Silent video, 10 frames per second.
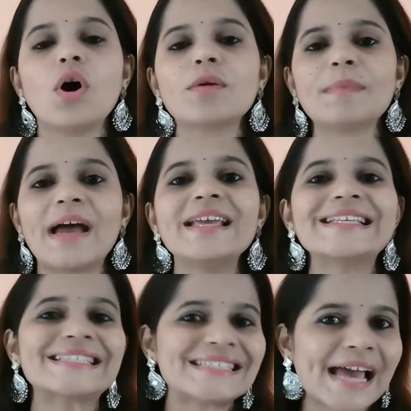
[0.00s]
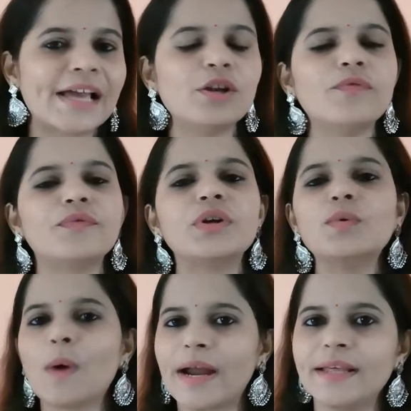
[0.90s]
or my style of
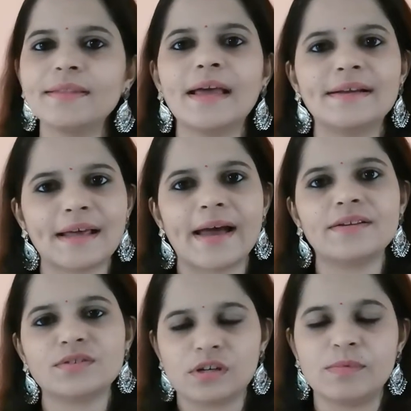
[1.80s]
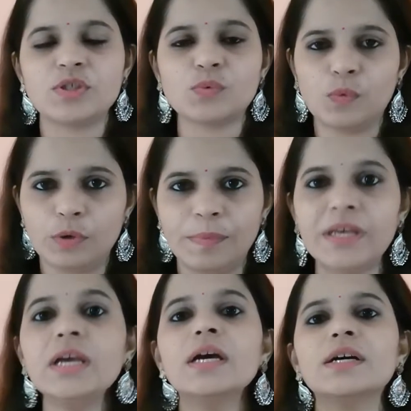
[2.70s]
dividing the entire syllabus, would
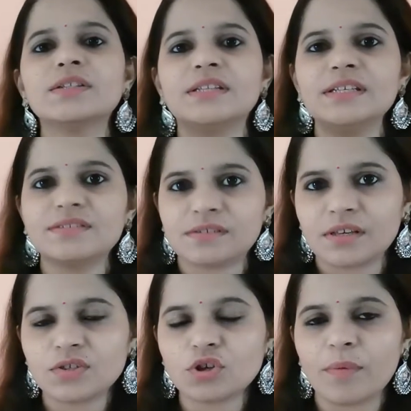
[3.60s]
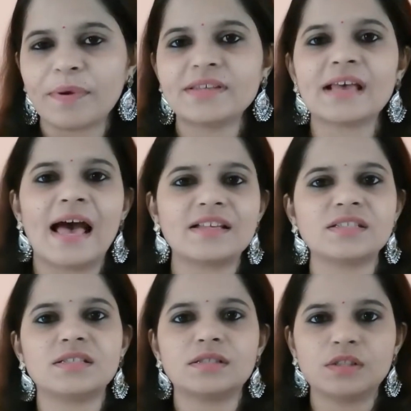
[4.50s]
be these 6 topics
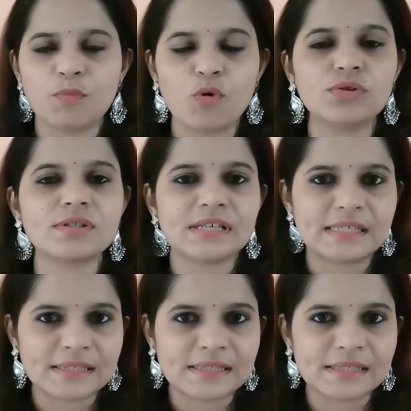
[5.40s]
as the most